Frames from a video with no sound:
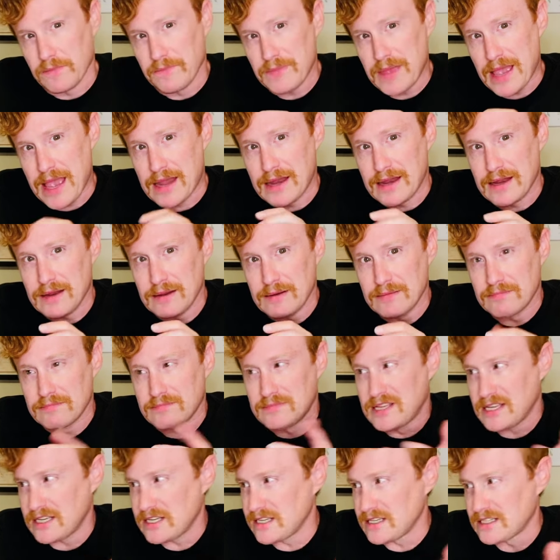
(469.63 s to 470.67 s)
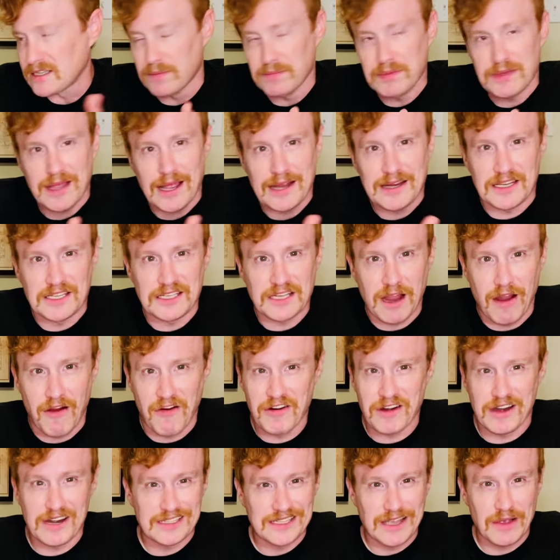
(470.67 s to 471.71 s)
And this is something I
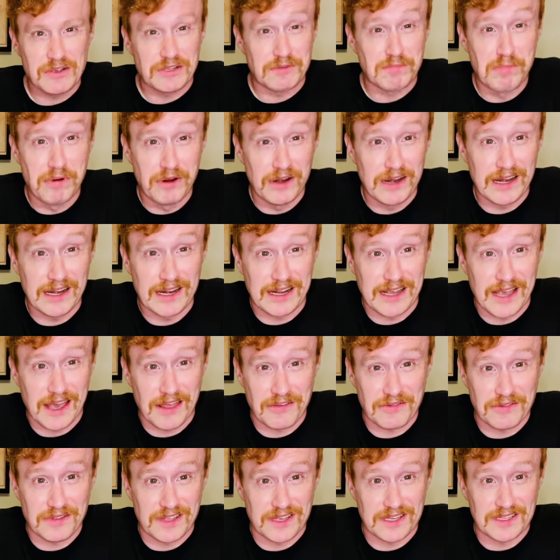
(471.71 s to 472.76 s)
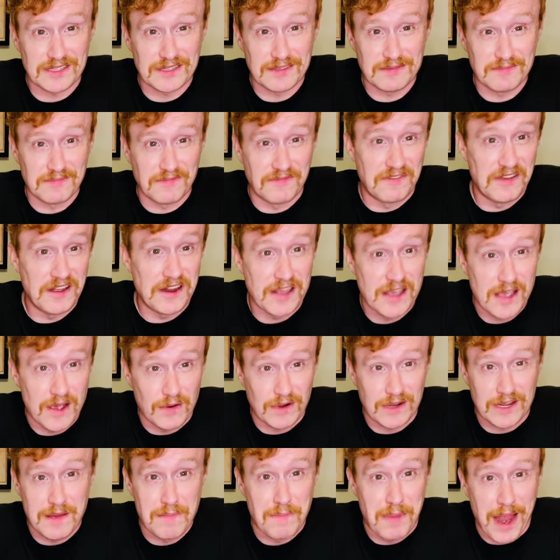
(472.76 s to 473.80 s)
discovered as I was putting together this video
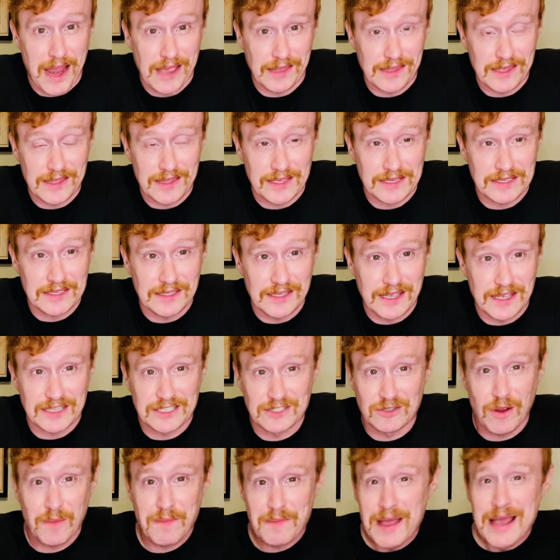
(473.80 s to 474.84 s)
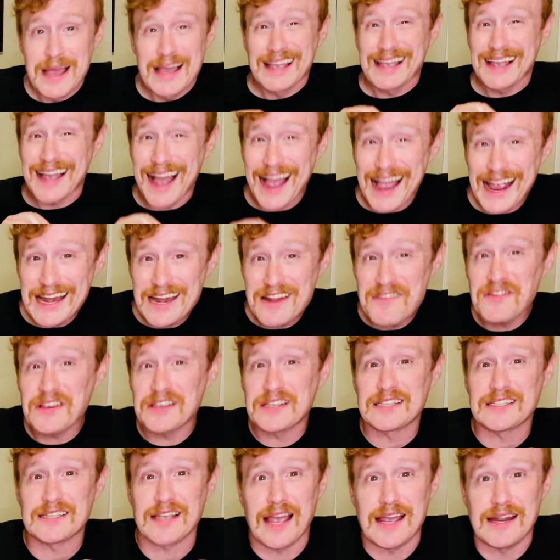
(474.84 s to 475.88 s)
and compiling this list, so I'm kind of
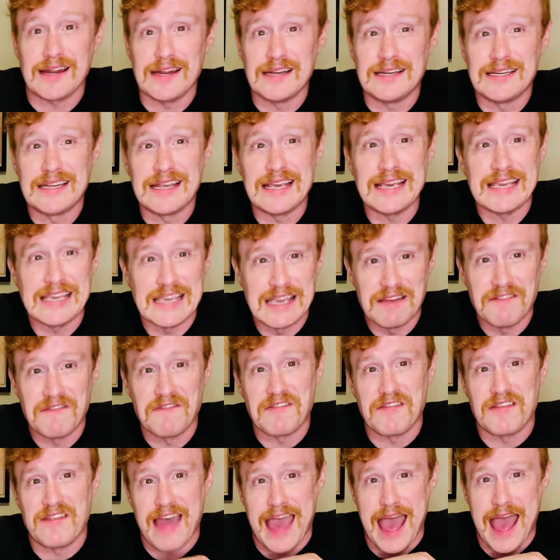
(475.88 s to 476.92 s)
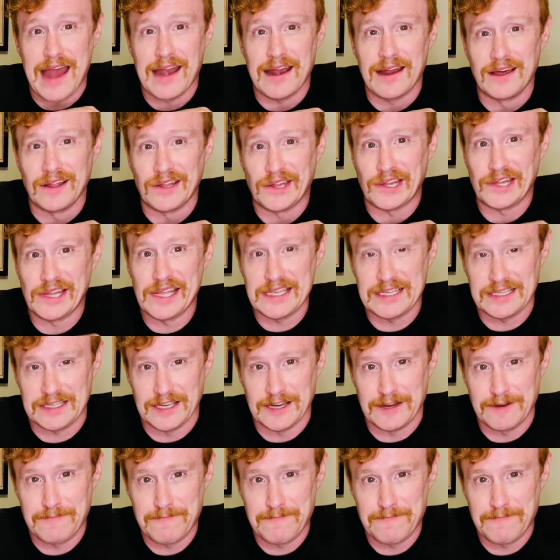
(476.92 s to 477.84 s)
excited to give that a listen.